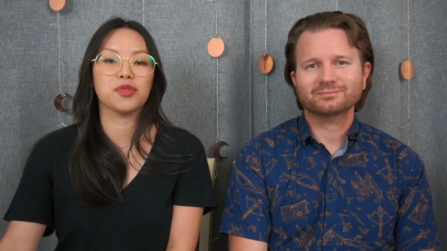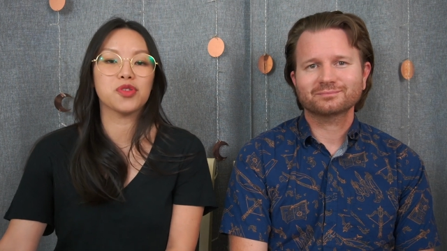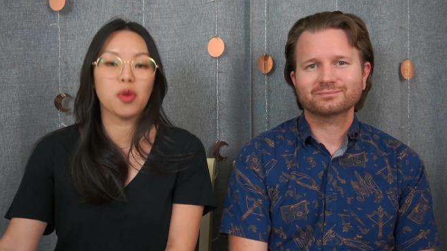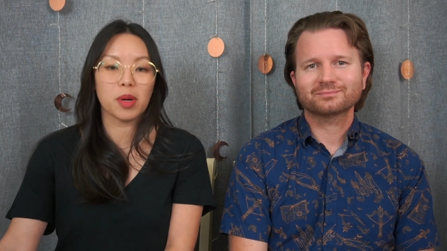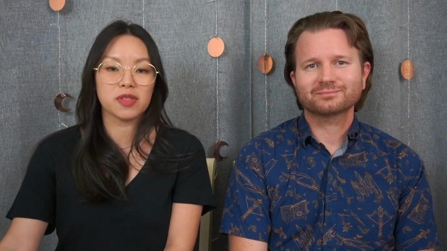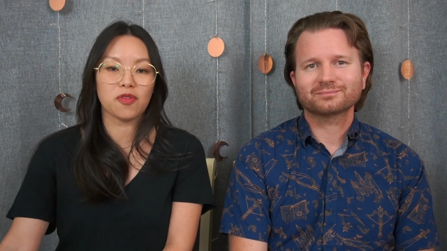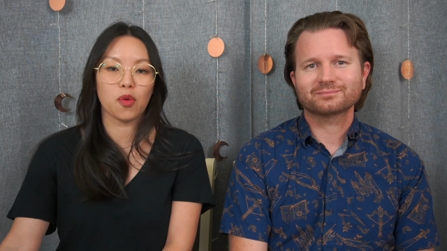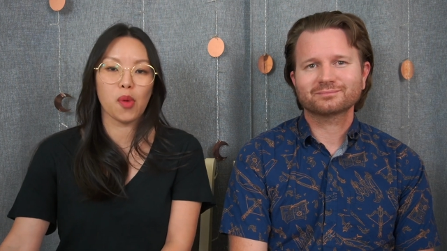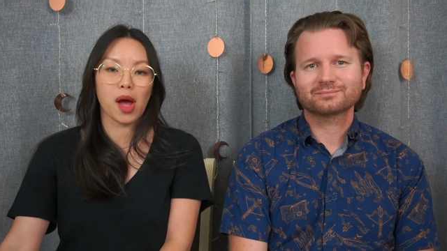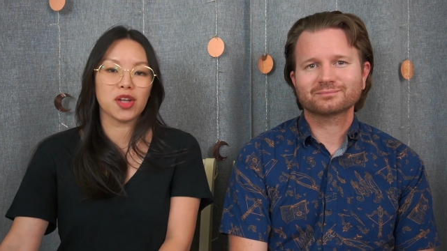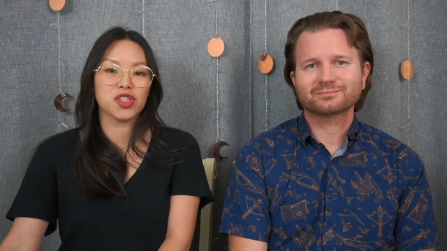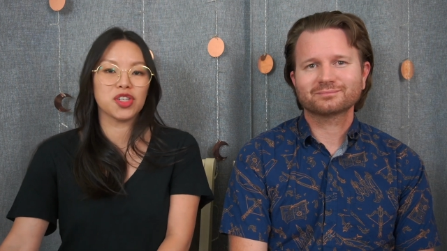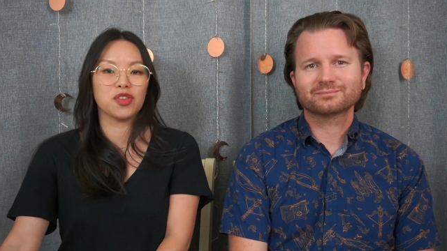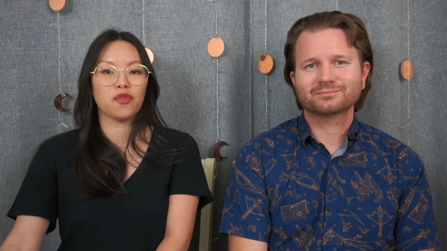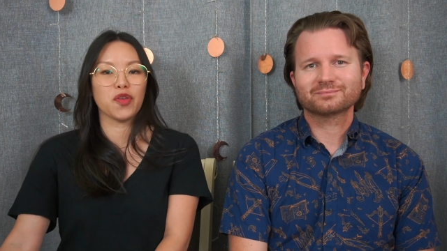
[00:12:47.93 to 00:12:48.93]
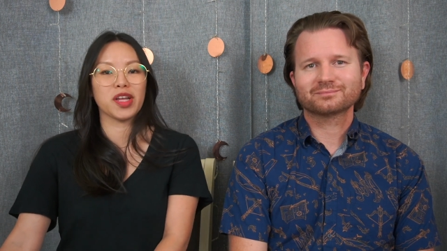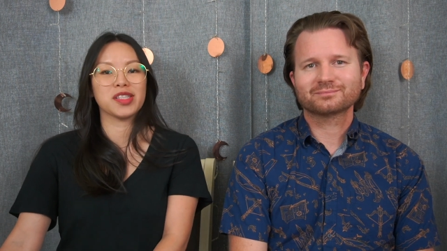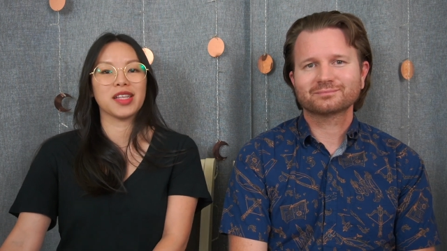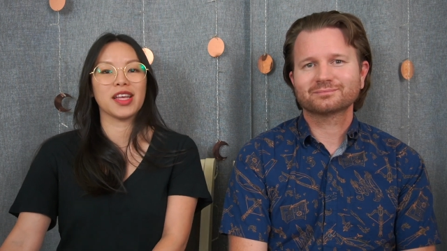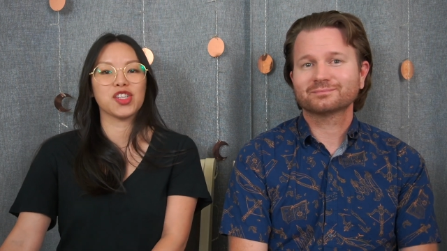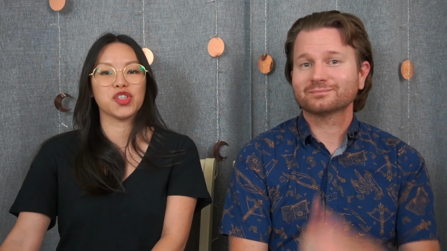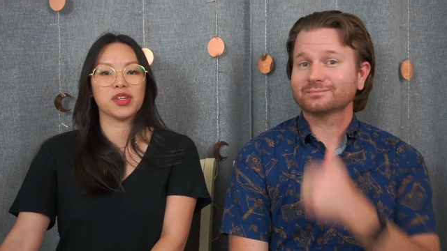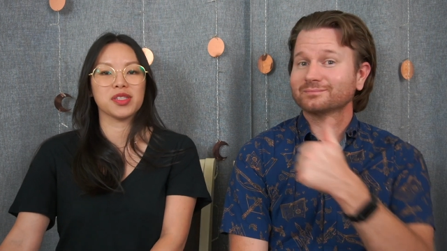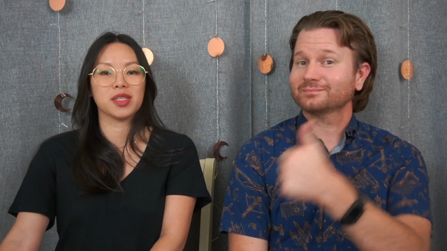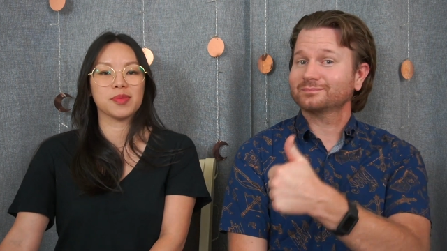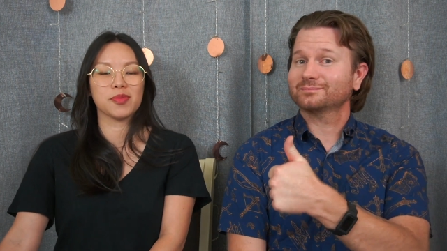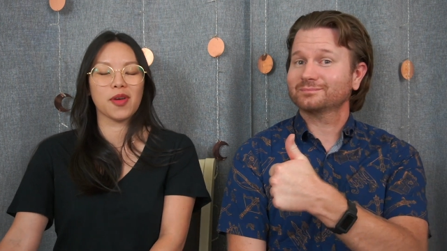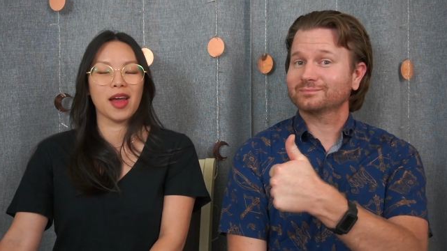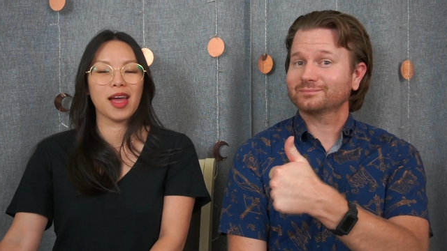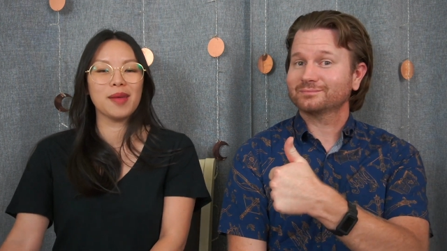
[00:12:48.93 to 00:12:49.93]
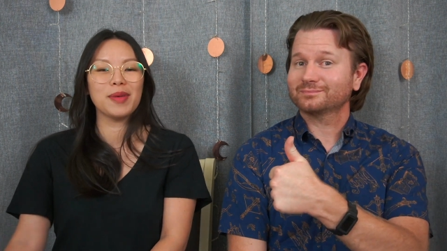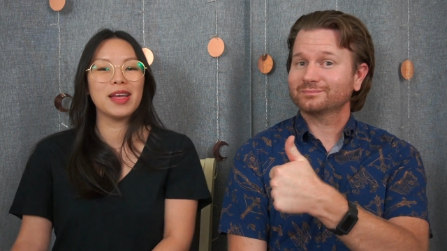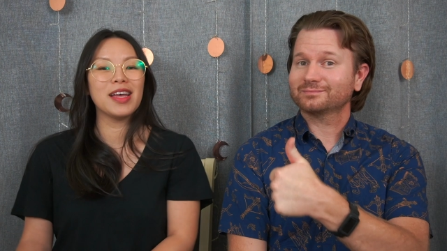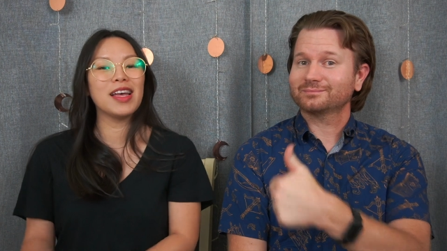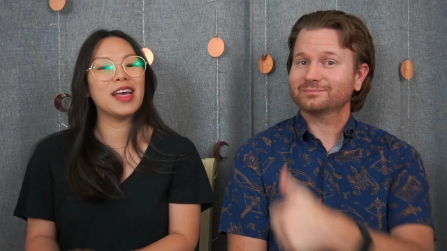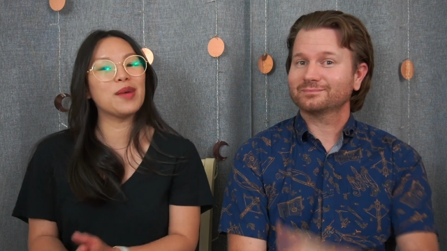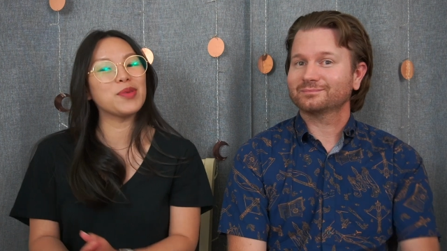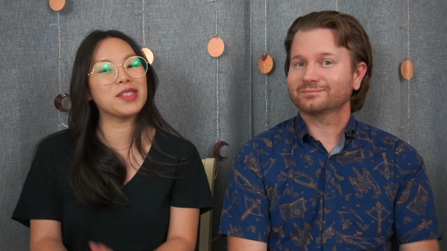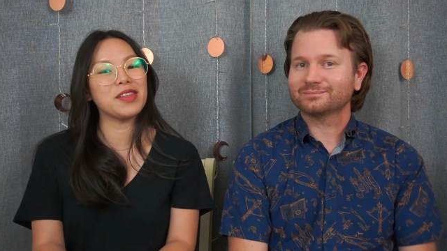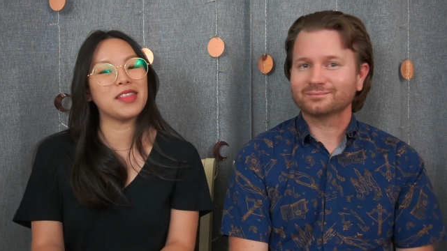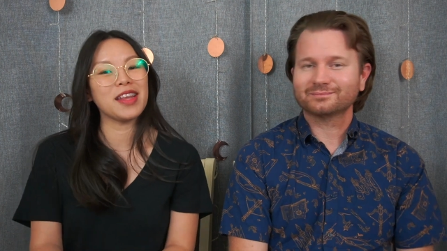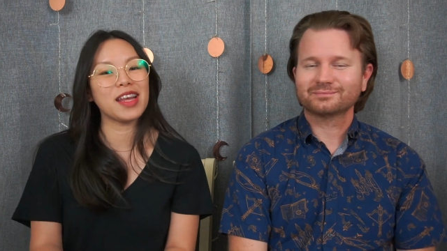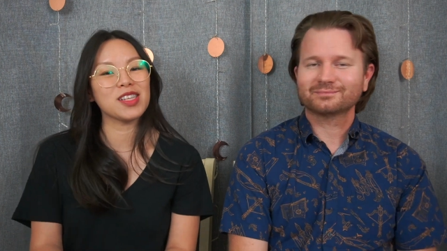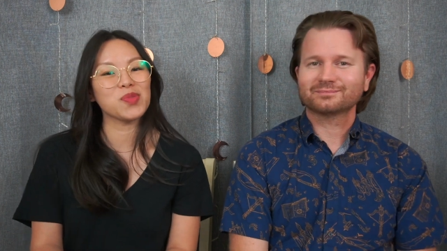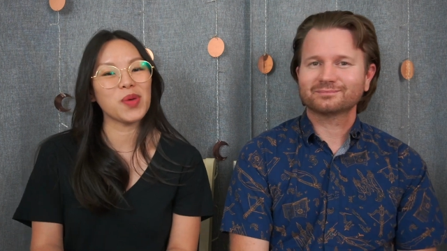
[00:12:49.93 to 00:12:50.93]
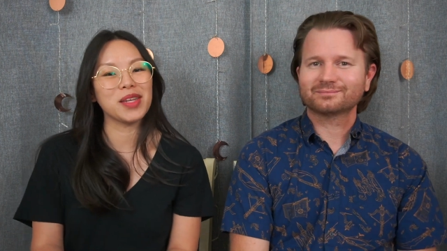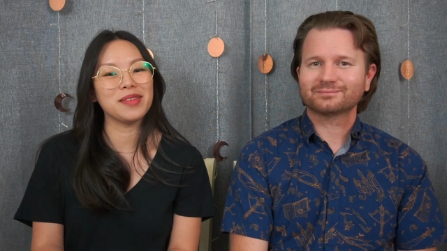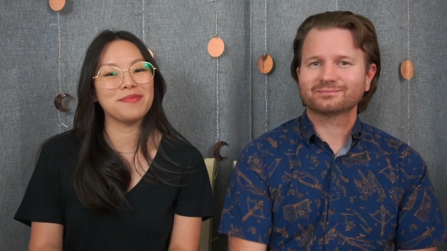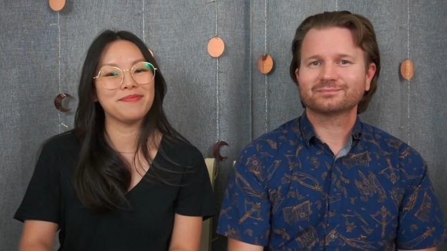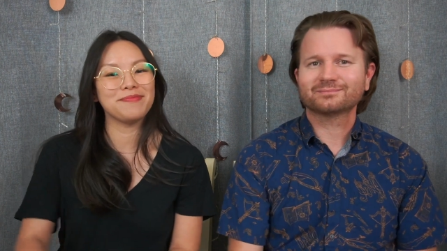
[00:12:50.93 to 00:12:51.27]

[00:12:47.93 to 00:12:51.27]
Speaker 1: you so much for watching. Don't forget to like, share, and subscribe. And we'll see you in the next one.